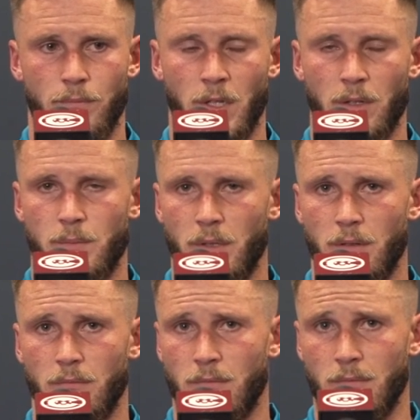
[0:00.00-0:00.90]
he's
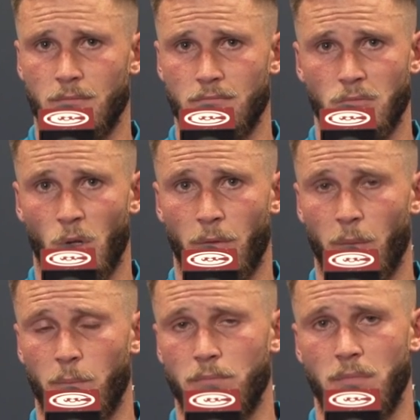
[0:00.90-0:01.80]
been one of
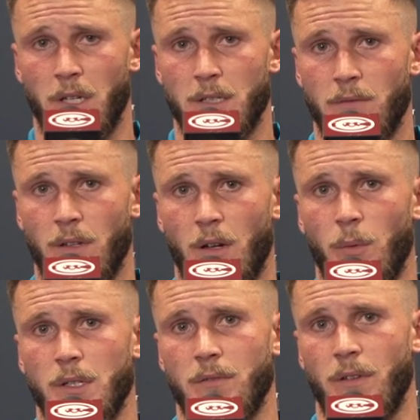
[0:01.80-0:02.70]
our best, if not our
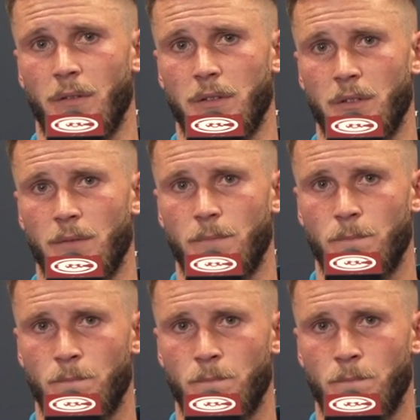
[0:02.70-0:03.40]
best defender this year.